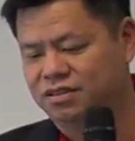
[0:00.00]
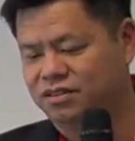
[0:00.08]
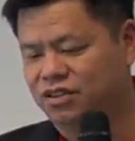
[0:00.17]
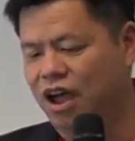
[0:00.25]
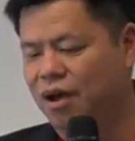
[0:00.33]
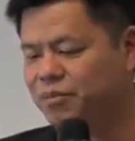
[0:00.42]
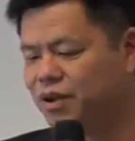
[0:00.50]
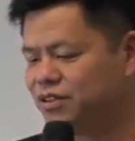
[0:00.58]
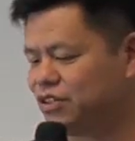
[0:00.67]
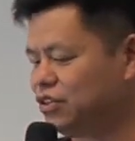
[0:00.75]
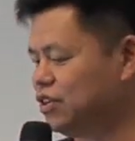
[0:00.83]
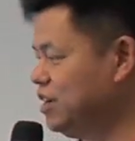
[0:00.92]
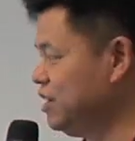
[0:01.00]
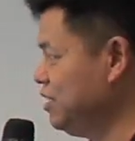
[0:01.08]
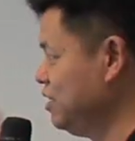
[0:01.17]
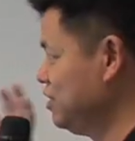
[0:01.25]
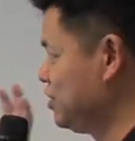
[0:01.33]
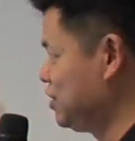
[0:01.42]
So I'm actually going to
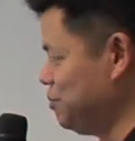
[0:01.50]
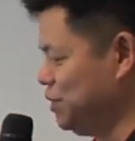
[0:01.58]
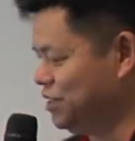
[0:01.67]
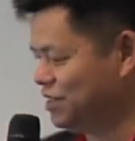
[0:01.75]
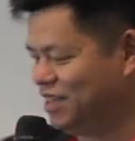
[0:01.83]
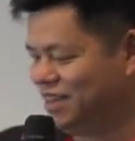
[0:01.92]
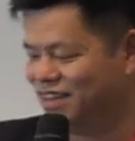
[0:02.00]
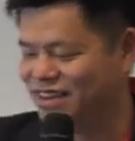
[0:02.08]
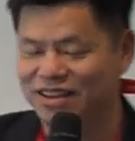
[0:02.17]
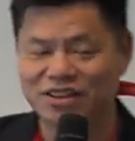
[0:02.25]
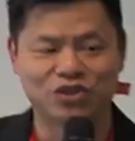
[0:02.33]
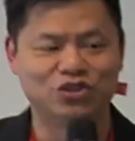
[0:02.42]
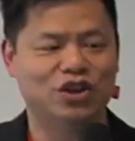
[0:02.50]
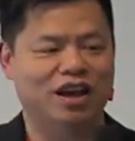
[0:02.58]
skip this because